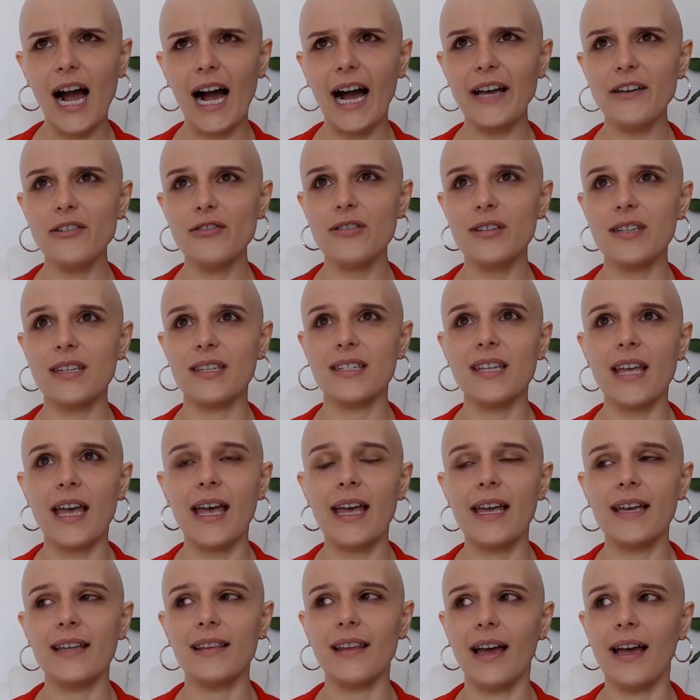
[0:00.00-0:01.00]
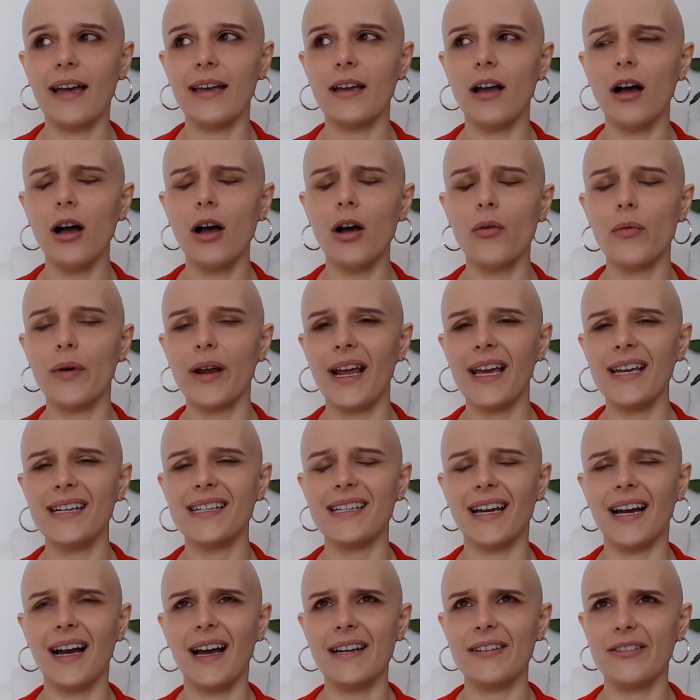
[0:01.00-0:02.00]
I used to say, like, oh, when I
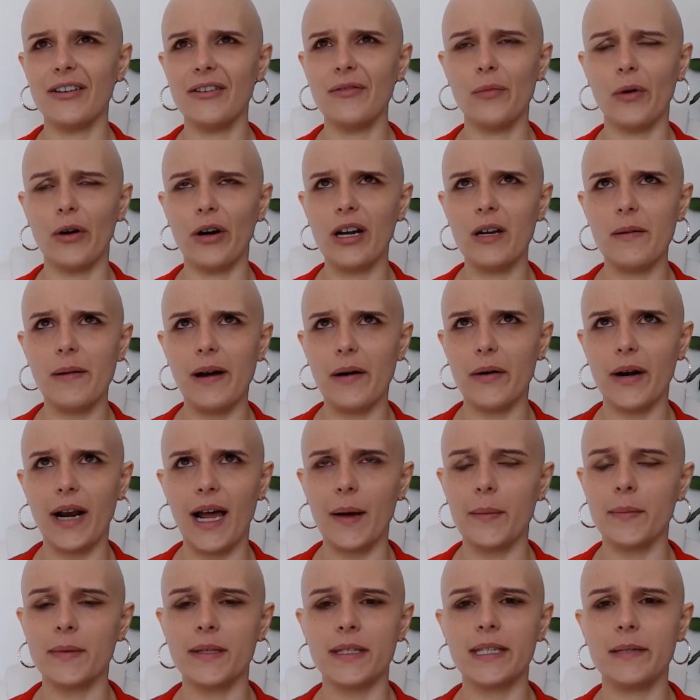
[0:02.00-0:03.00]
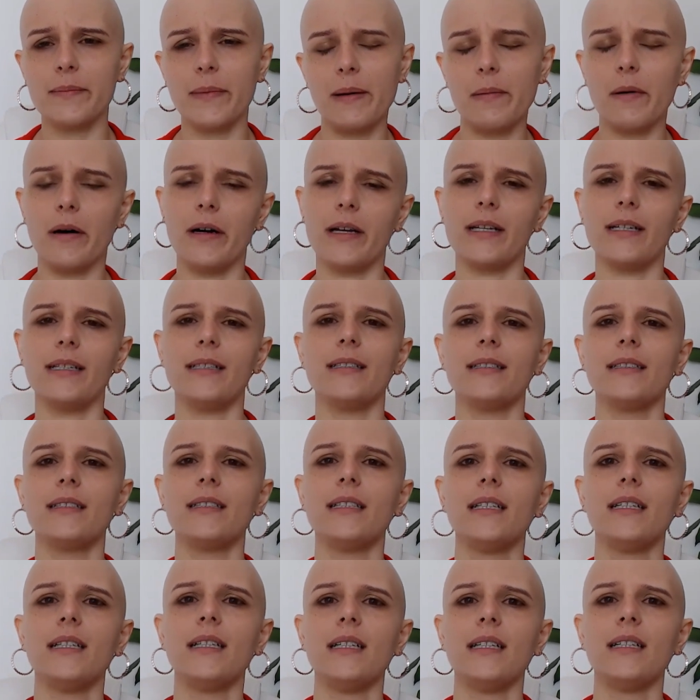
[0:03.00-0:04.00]
die, don't worry about what happens to my body.
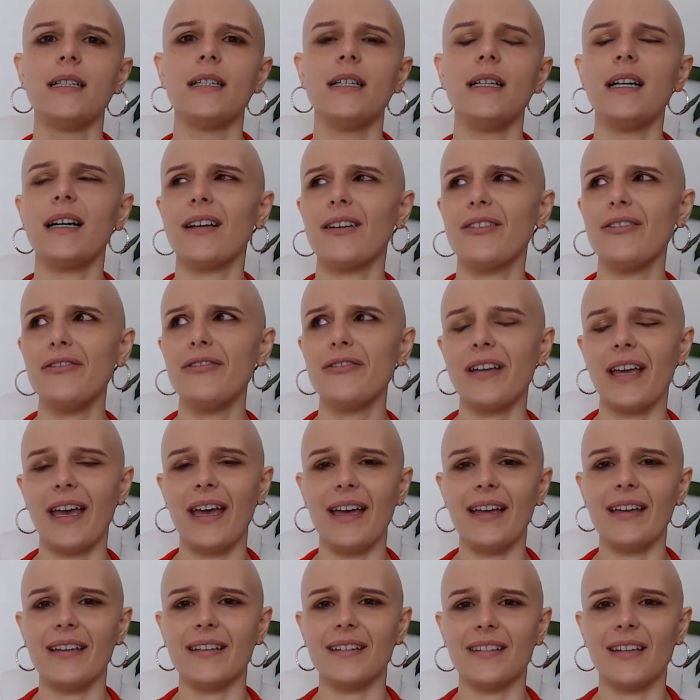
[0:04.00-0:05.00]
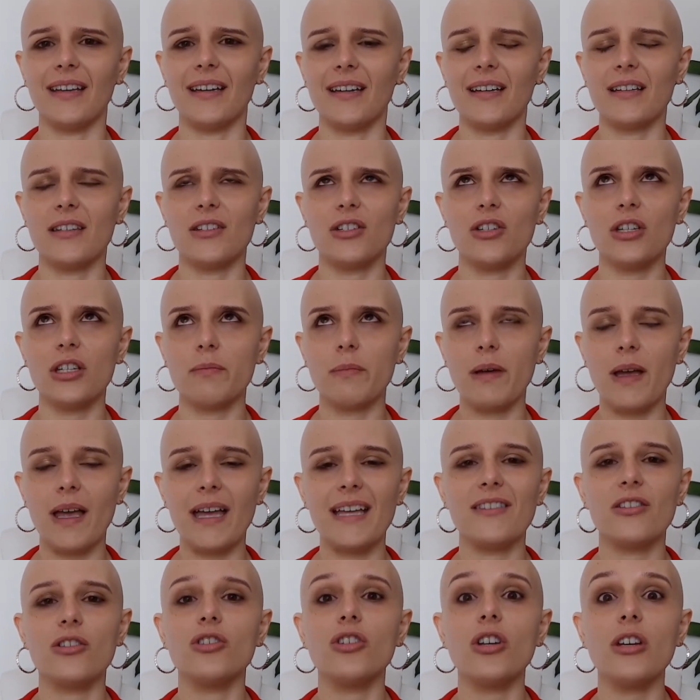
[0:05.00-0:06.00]
Oh, who cares? Like, it's just
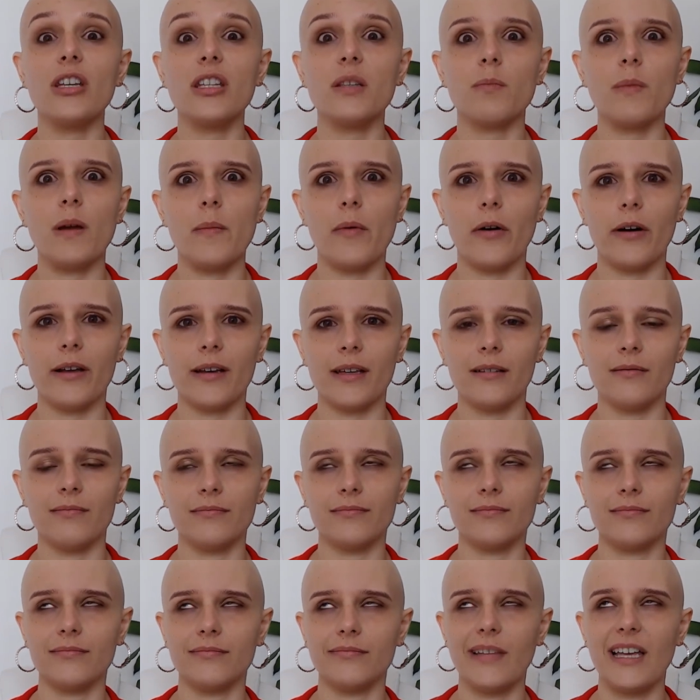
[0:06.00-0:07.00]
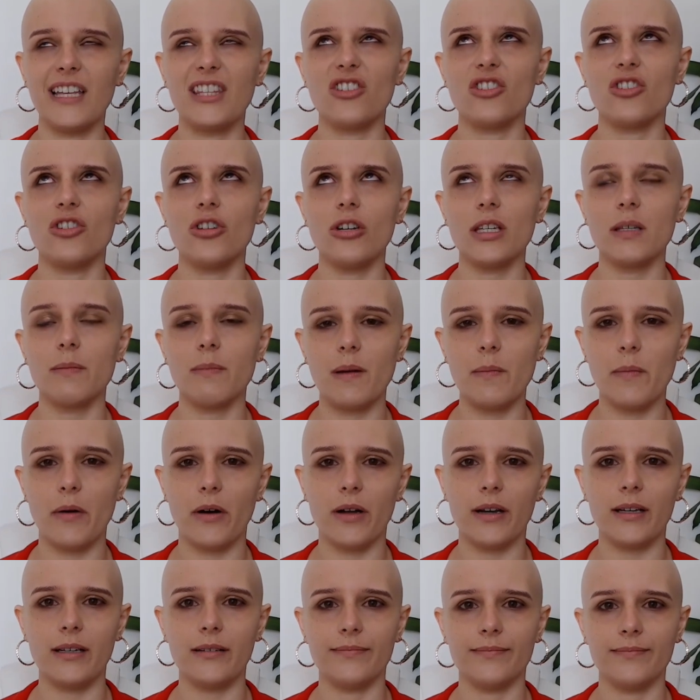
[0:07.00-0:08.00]
my body. It's just my
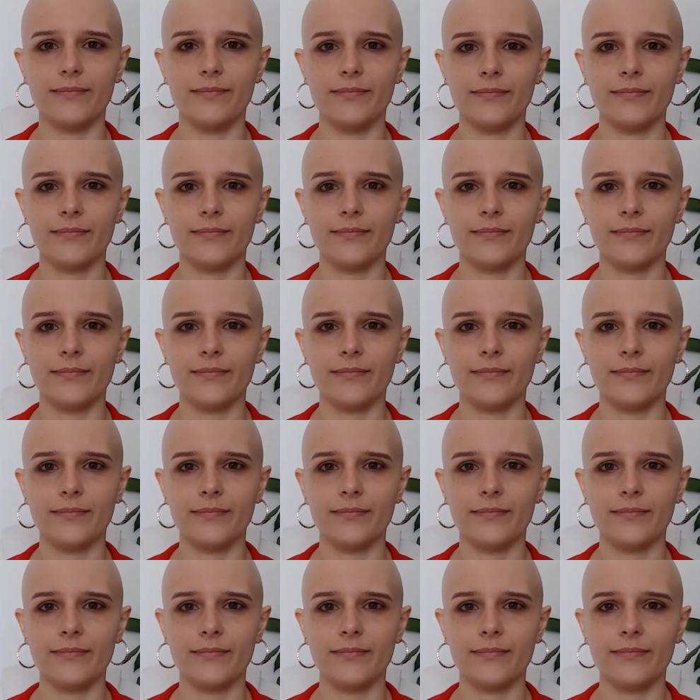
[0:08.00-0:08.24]
body.